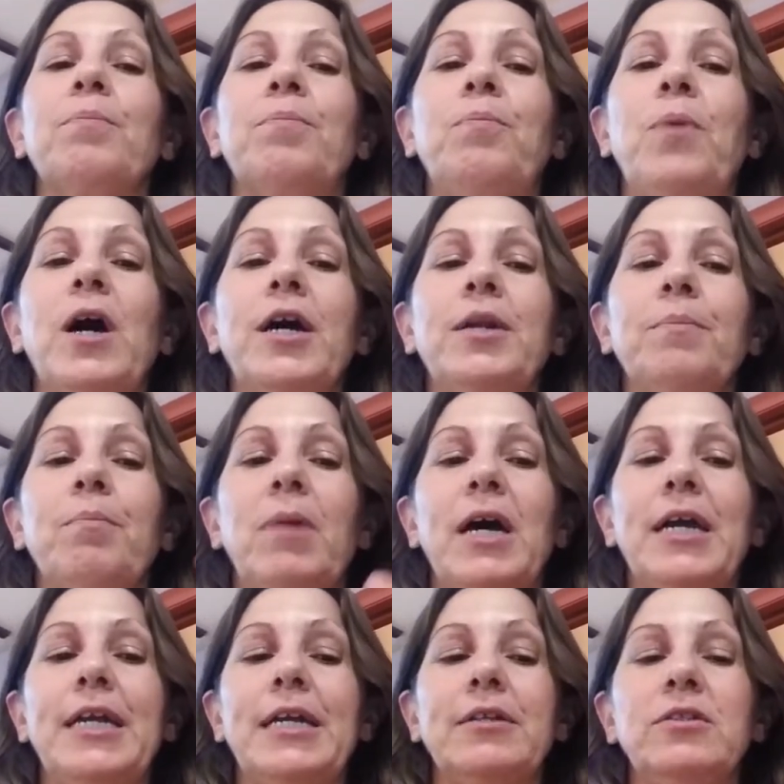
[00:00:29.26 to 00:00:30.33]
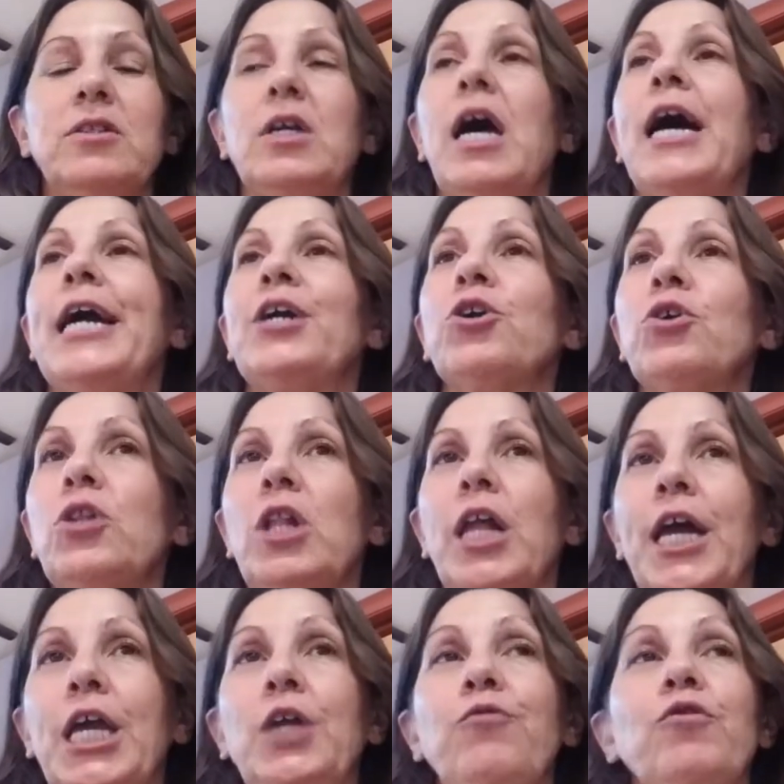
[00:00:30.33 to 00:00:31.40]
but my entire
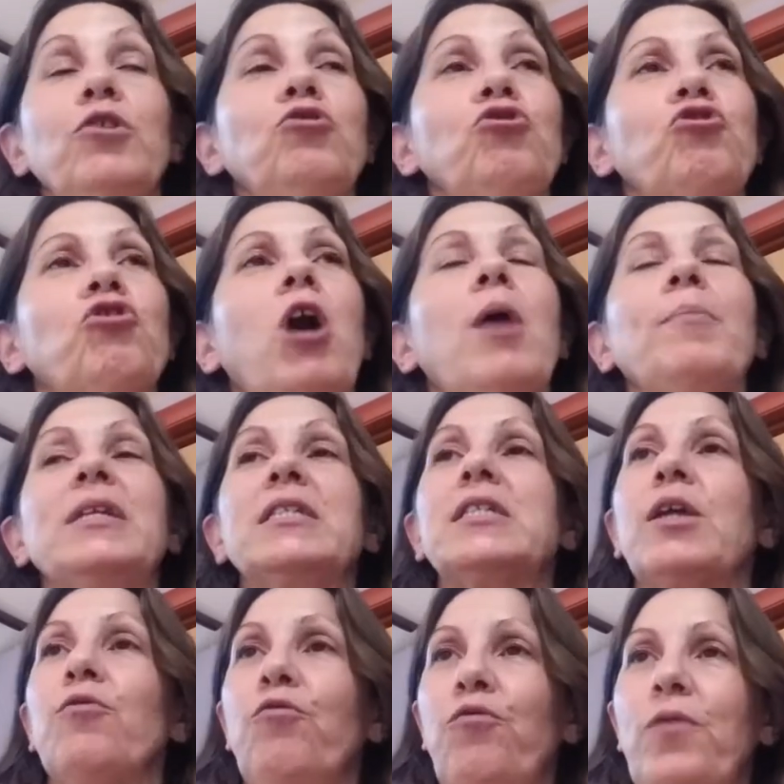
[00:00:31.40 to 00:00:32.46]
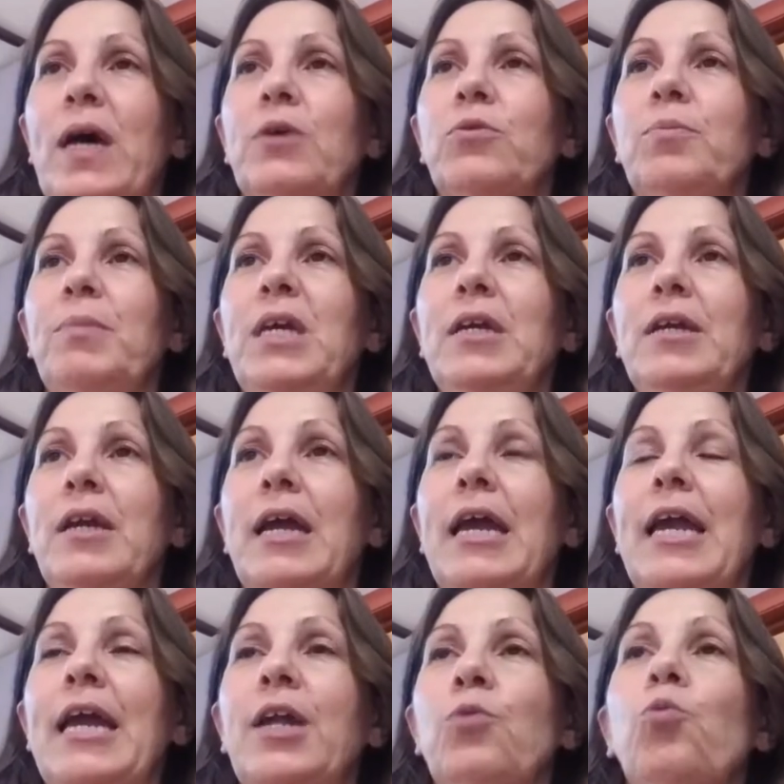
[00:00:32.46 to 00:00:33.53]
life, shamans have found me
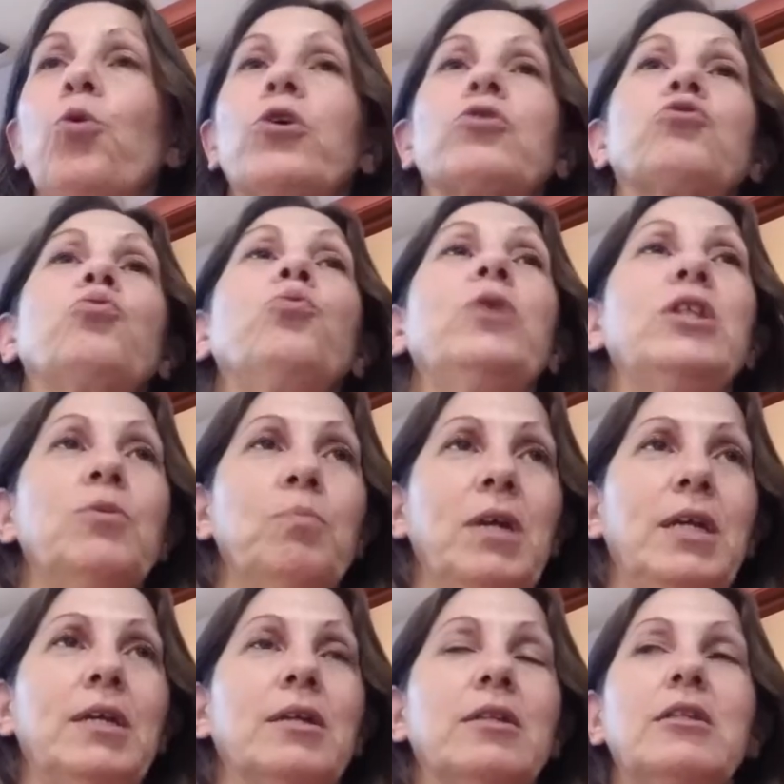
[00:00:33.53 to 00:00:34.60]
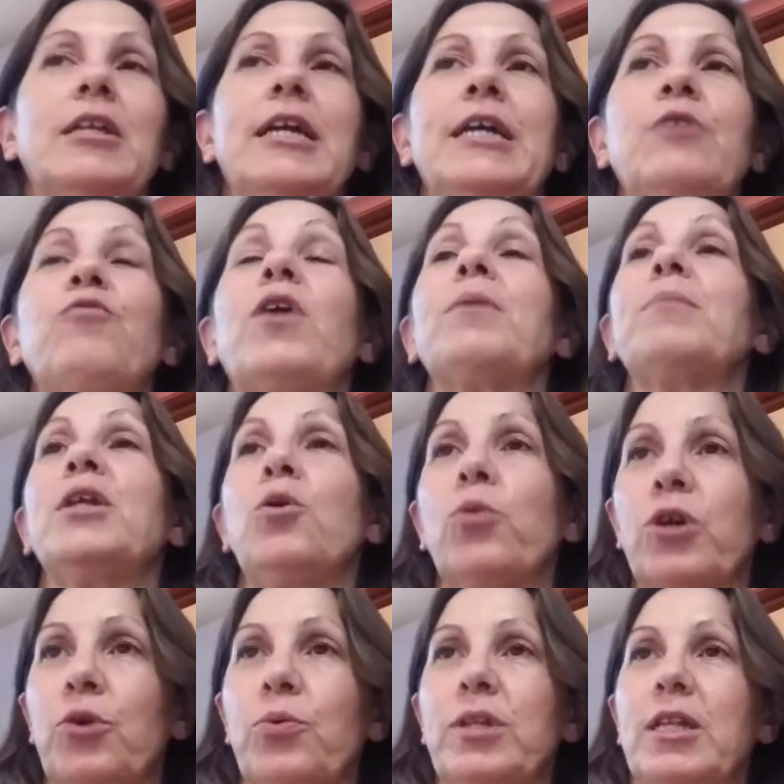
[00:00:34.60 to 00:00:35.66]
and worked with me. They invite me to
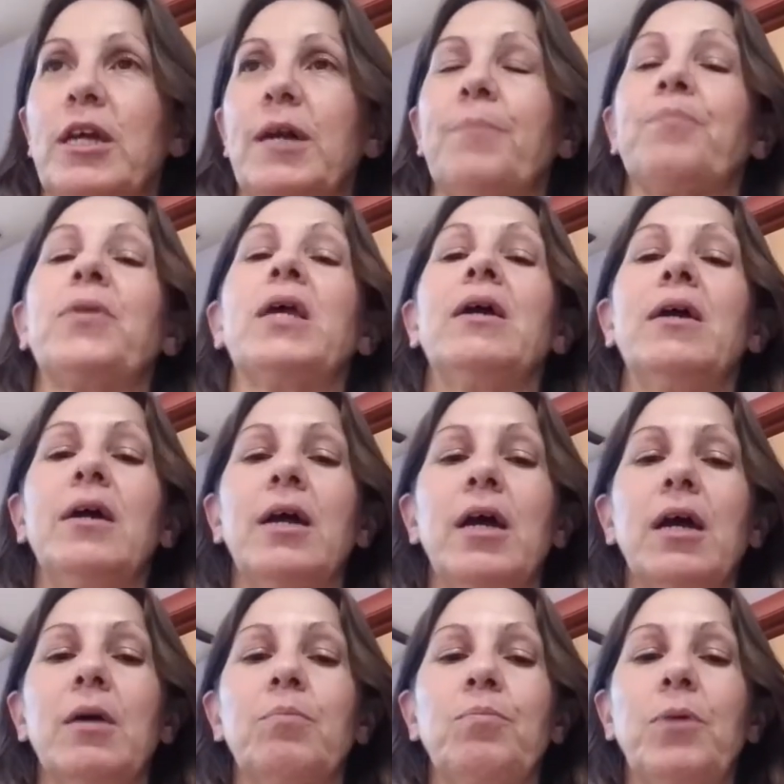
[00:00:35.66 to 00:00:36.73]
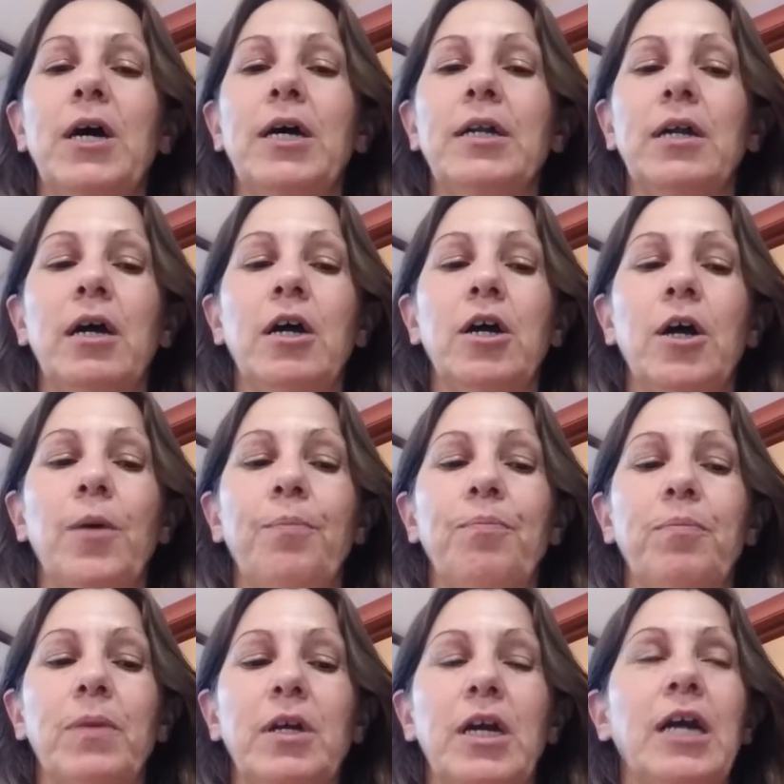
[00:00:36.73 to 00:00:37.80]
work with them. But
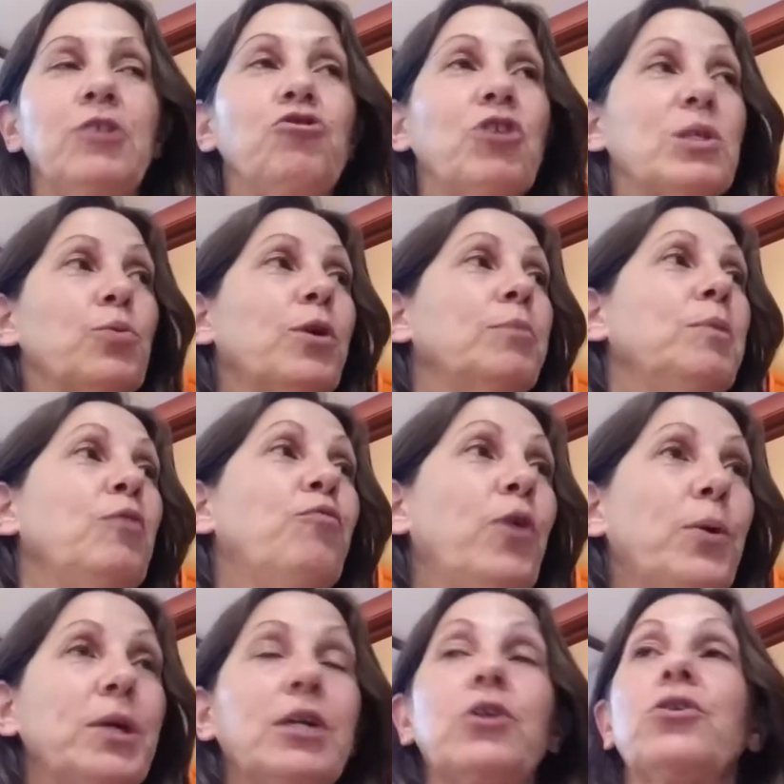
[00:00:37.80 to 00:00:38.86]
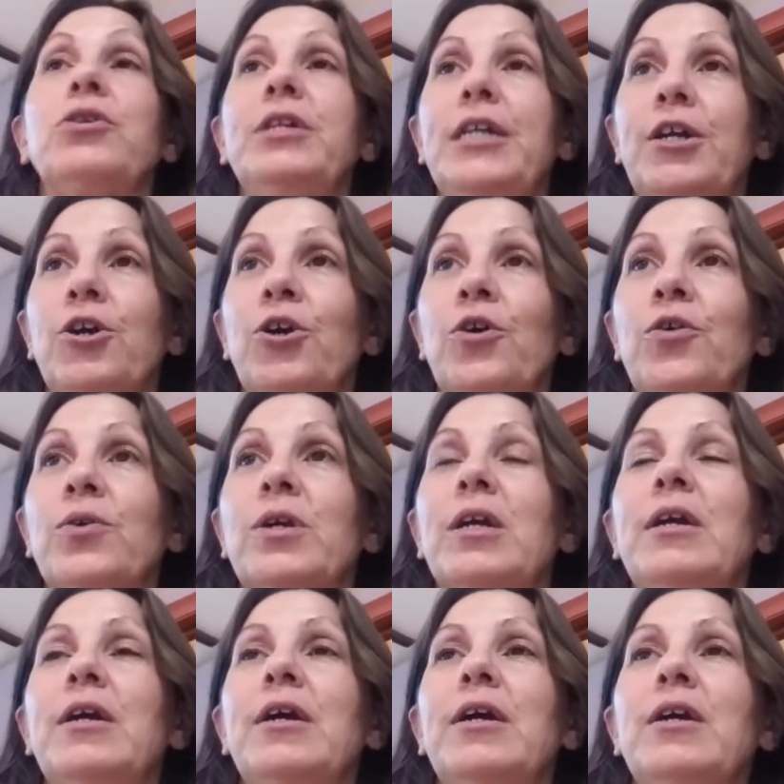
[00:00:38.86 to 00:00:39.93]
I just want to be very clear
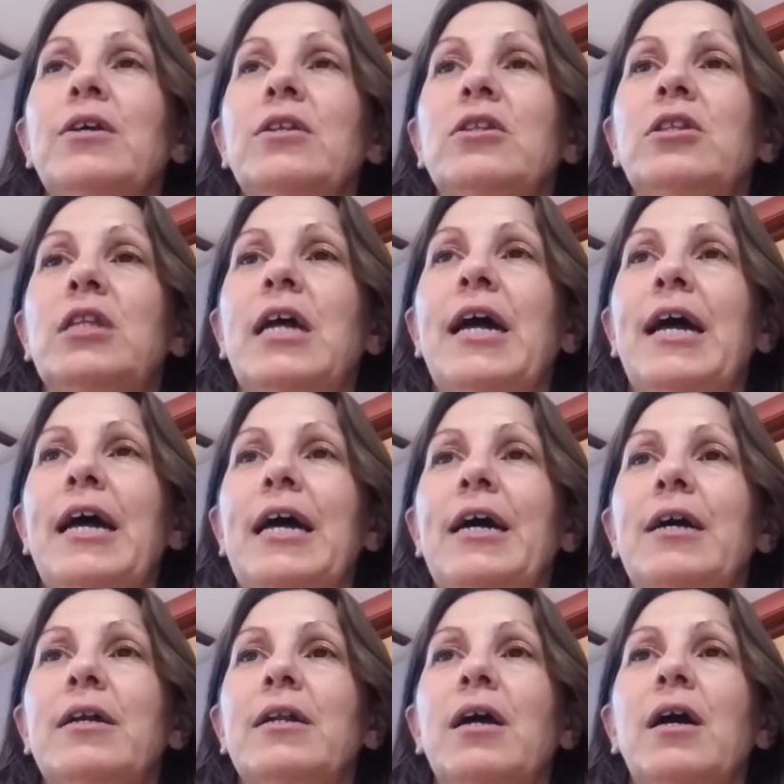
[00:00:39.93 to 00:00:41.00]
that